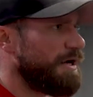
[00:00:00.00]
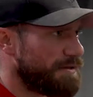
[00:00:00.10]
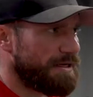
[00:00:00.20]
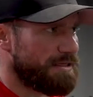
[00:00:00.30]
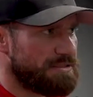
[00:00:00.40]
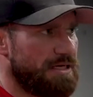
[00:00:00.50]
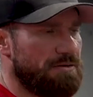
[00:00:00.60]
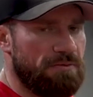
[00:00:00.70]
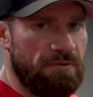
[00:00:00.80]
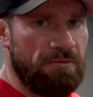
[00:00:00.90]
And like I
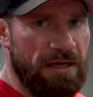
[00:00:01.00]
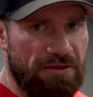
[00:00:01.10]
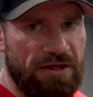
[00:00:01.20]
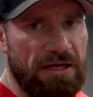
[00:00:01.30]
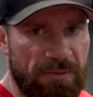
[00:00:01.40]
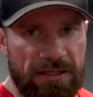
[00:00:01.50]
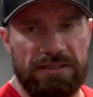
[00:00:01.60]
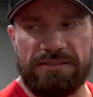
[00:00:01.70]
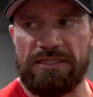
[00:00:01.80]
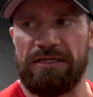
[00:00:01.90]
said, when I think about
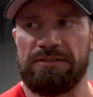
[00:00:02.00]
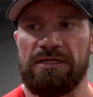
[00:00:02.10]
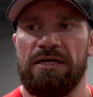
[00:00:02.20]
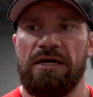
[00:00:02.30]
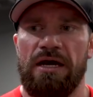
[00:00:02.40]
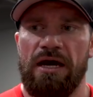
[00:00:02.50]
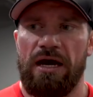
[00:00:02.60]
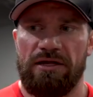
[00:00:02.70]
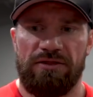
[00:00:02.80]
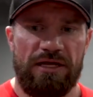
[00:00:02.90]
these things,
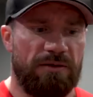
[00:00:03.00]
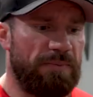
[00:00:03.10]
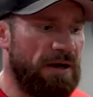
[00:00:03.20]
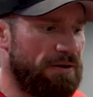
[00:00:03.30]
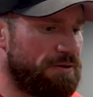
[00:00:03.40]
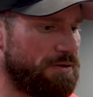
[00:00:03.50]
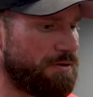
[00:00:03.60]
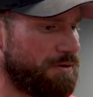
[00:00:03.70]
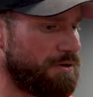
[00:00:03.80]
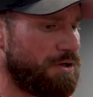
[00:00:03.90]
I think about
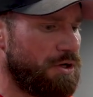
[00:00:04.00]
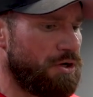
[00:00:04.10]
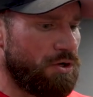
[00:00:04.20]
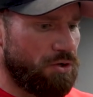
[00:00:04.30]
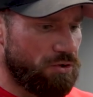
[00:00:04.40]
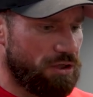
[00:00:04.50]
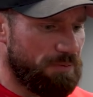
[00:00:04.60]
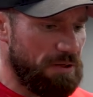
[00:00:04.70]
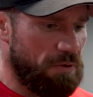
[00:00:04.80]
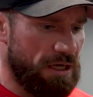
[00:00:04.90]
who
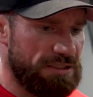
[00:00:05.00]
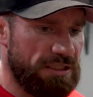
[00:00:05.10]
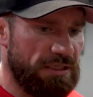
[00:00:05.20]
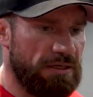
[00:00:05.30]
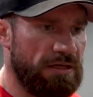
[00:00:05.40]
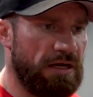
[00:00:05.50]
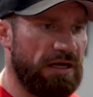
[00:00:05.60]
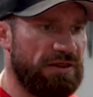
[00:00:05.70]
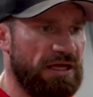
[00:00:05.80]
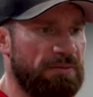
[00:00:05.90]
could be watching.
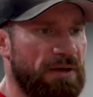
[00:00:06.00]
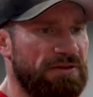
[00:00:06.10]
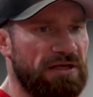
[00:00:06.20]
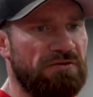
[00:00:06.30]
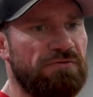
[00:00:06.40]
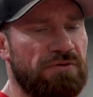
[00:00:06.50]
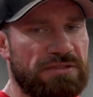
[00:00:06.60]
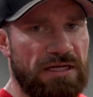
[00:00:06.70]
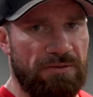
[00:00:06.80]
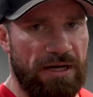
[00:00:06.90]
I think about the
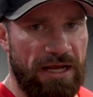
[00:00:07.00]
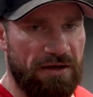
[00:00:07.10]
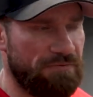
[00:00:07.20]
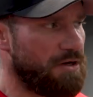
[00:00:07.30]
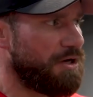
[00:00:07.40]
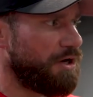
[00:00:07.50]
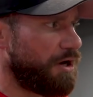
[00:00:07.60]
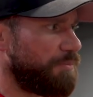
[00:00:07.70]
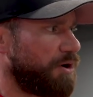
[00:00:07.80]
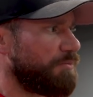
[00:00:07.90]
influence that I would have
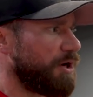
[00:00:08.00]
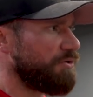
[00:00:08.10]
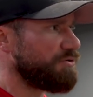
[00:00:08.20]
upon my